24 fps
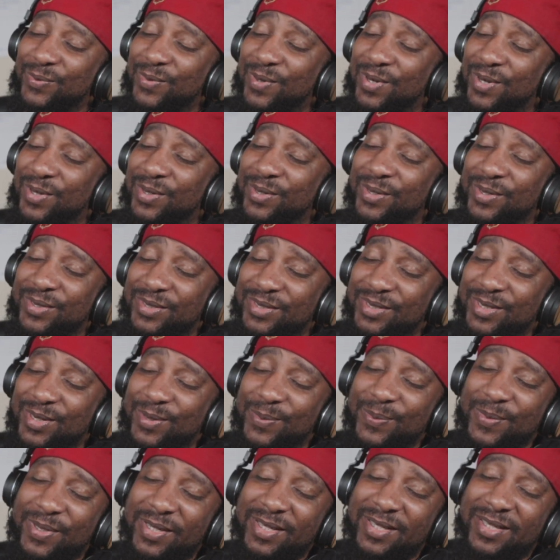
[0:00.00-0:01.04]
wrong on so
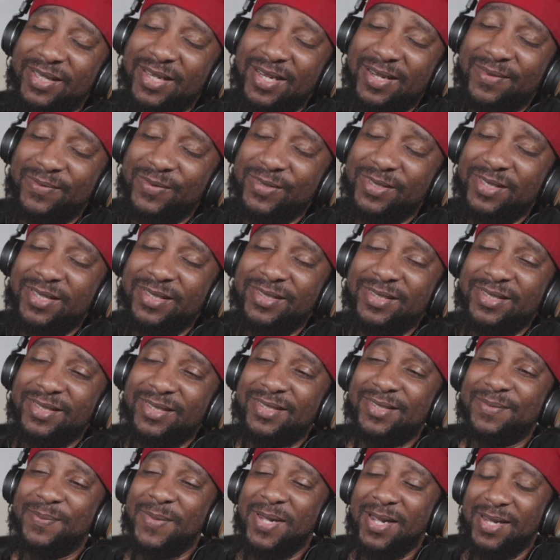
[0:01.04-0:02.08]
many levels because he
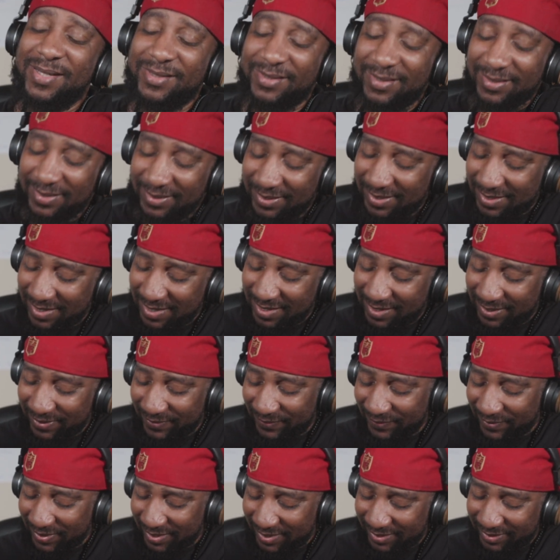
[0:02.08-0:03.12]
smashed in the
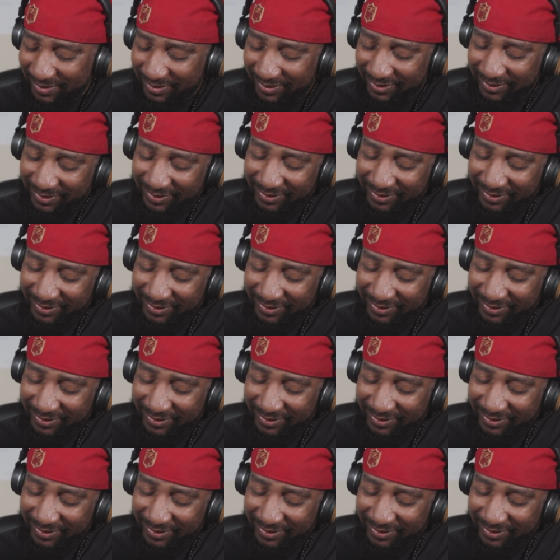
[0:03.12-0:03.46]
elevator.